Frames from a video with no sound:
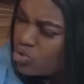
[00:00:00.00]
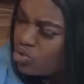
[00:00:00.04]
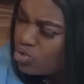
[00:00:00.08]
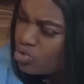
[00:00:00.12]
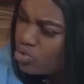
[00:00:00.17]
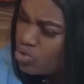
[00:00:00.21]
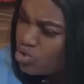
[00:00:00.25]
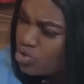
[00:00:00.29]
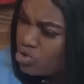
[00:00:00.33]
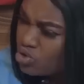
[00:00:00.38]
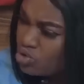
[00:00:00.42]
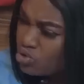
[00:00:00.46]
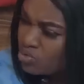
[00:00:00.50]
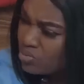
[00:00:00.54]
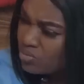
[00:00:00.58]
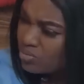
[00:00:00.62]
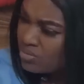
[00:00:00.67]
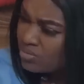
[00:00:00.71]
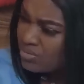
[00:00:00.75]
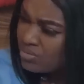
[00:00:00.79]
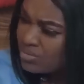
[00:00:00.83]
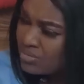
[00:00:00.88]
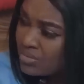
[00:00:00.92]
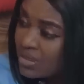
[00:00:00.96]
good to you.
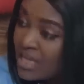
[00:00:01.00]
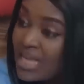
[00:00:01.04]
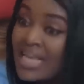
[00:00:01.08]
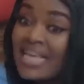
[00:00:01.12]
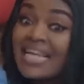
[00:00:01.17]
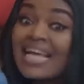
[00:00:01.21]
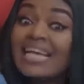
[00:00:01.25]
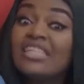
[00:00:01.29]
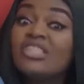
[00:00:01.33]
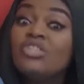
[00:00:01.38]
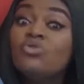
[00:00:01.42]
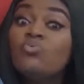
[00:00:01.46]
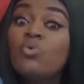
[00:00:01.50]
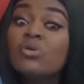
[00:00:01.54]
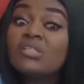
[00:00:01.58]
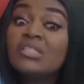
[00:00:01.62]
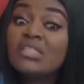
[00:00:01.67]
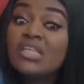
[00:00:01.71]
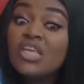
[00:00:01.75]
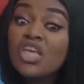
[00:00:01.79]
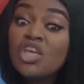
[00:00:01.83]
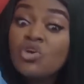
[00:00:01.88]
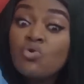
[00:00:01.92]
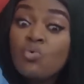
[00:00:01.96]
Kachi
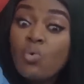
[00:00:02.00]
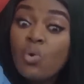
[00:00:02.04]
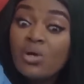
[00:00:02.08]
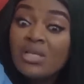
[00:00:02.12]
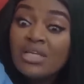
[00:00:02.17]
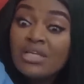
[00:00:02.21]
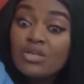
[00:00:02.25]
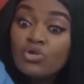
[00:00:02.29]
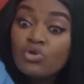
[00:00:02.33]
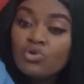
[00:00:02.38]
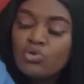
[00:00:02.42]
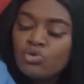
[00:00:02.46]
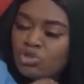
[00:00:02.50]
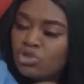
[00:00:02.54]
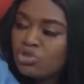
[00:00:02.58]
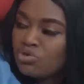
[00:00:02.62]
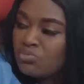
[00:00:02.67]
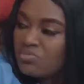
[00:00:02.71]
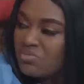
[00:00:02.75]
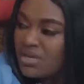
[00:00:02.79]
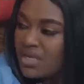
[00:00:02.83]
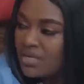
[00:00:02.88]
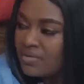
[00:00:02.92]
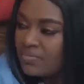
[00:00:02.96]
was equally good
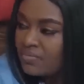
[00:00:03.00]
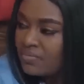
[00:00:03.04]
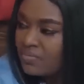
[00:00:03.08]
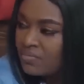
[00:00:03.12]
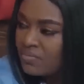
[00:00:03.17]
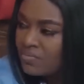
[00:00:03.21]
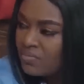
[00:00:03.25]
to me.